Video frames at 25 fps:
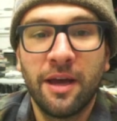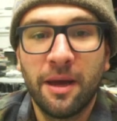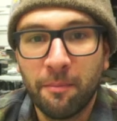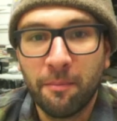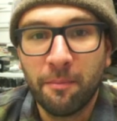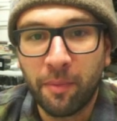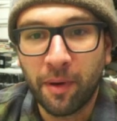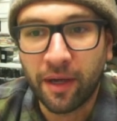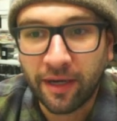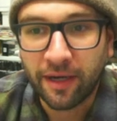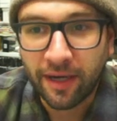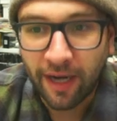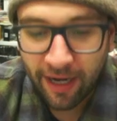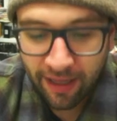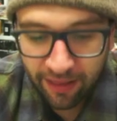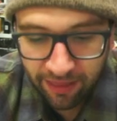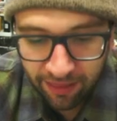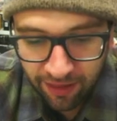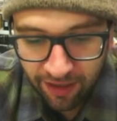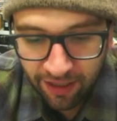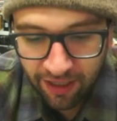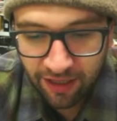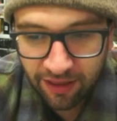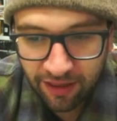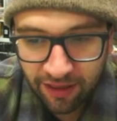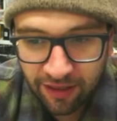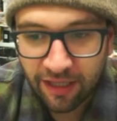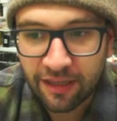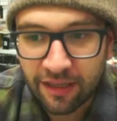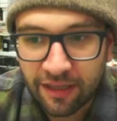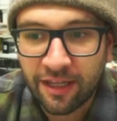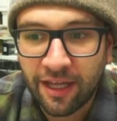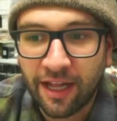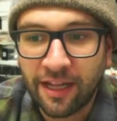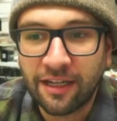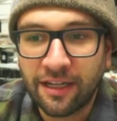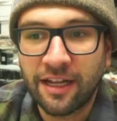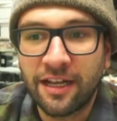but I think that
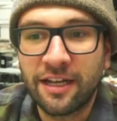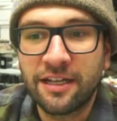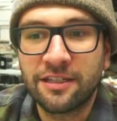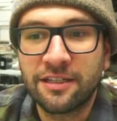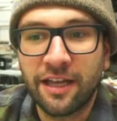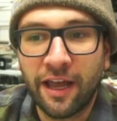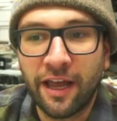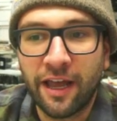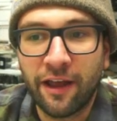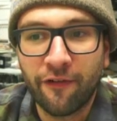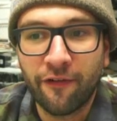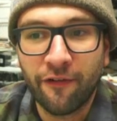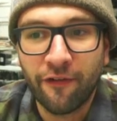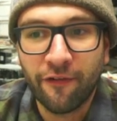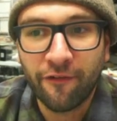that is a